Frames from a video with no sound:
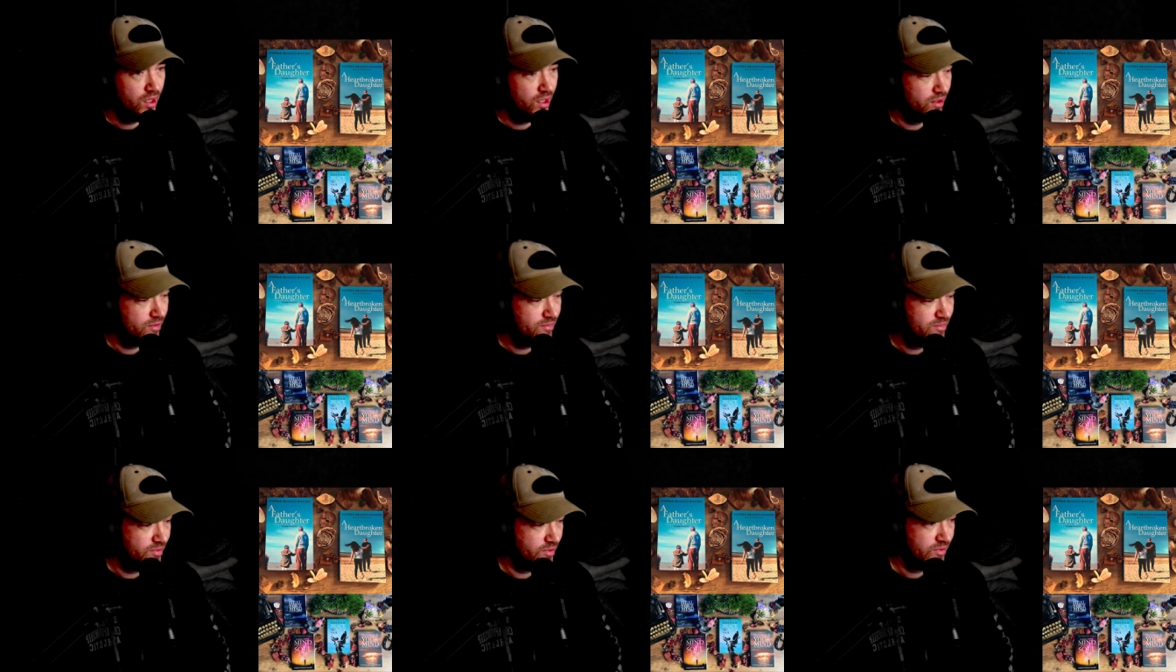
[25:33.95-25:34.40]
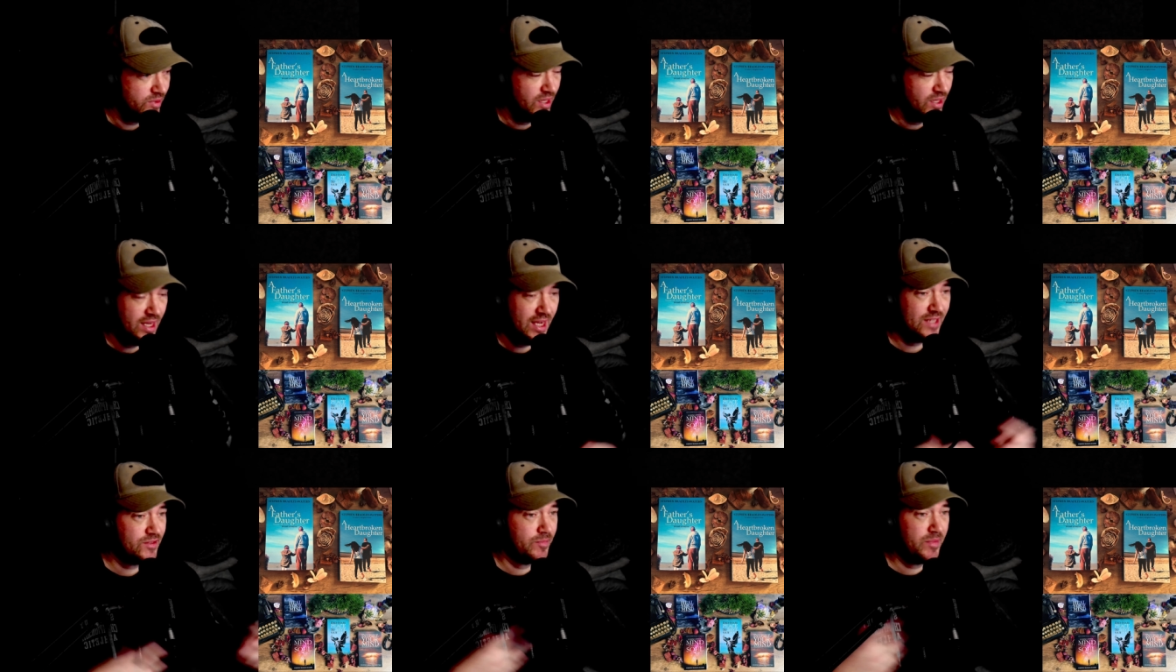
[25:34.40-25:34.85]
Um,
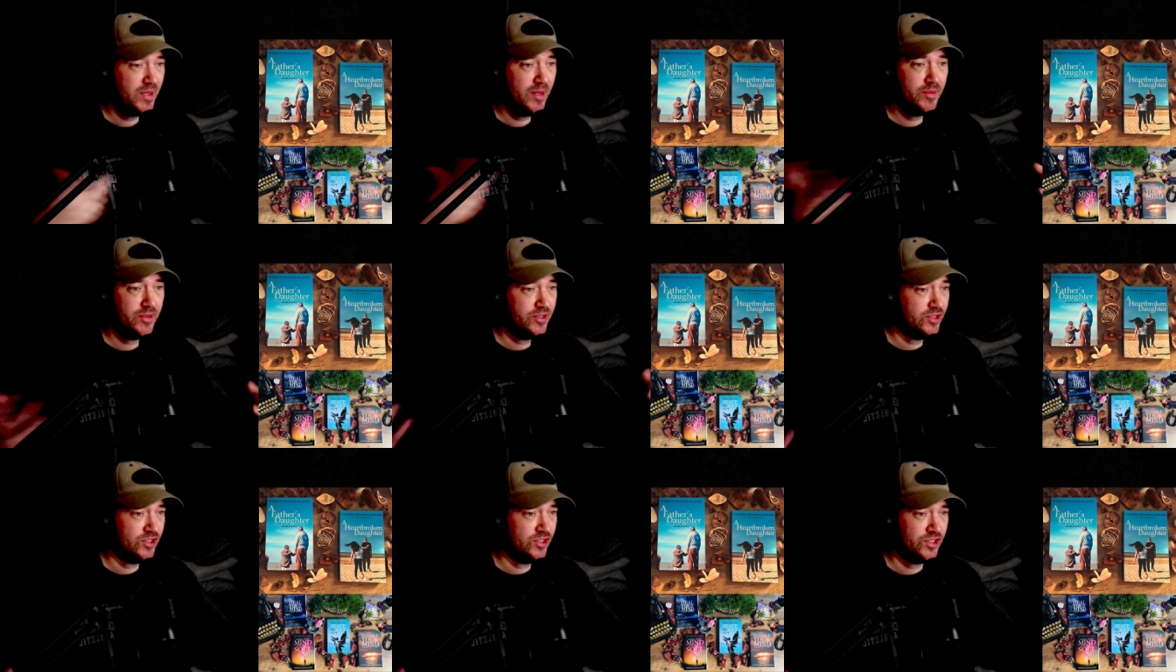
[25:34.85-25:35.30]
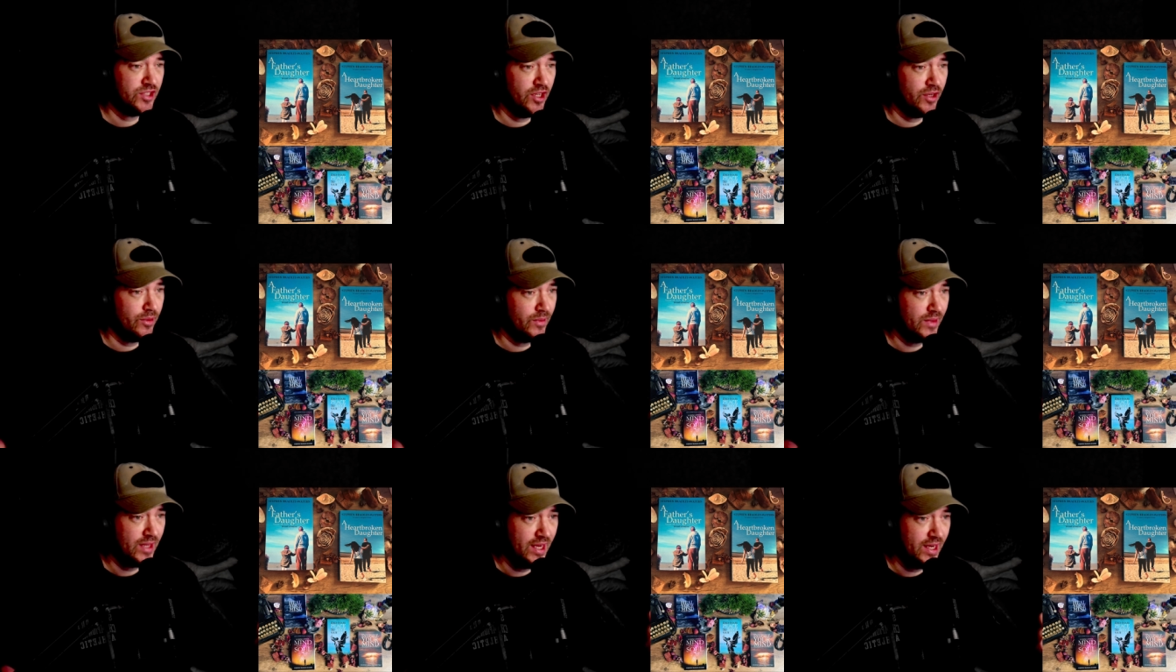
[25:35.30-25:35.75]
that's for people to
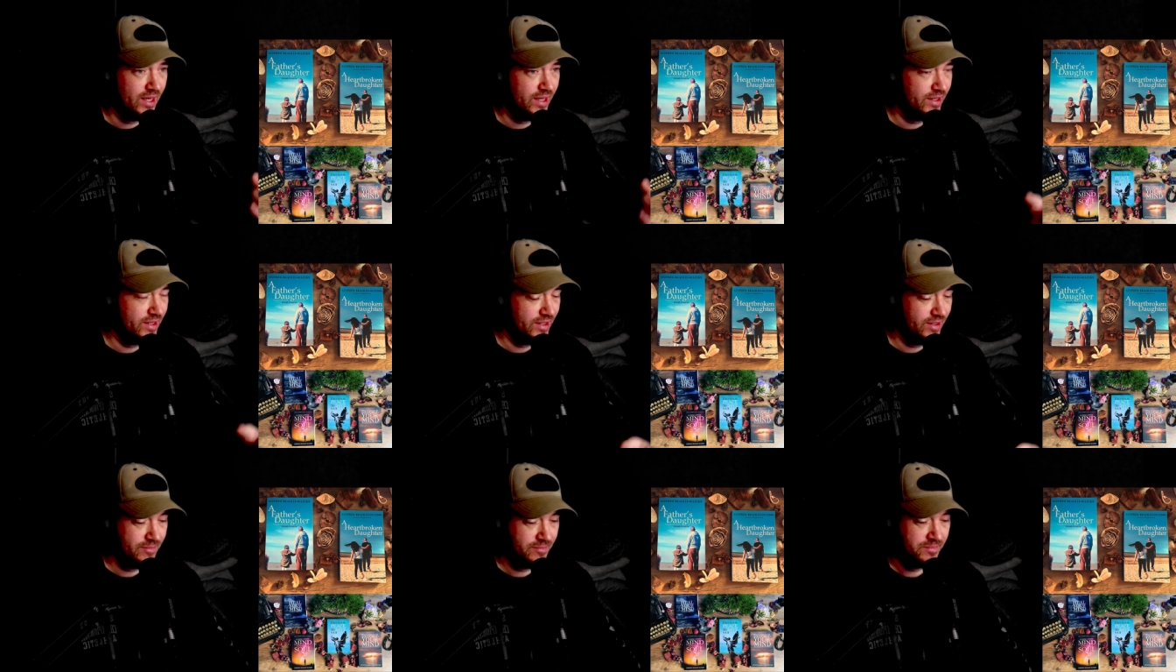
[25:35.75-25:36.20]
discern all that.